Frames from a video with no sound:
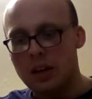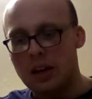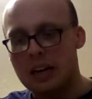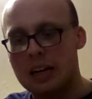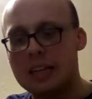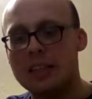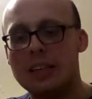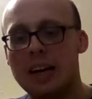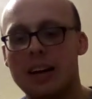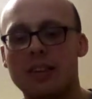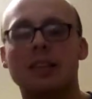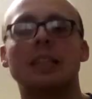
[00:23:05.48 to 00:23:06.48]

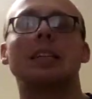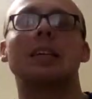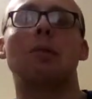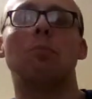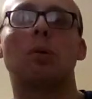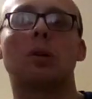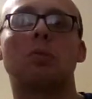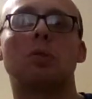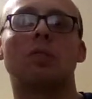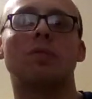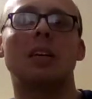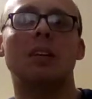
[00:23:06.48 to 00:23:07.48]
Ecclesiastes, and I'm not going
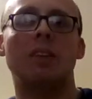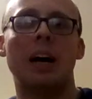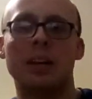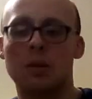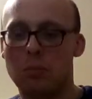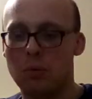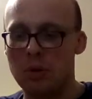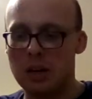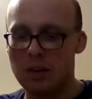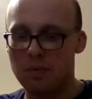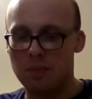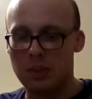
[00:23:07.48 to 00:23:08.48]
to read that, don't
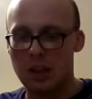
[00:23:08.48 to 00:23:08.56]
worry.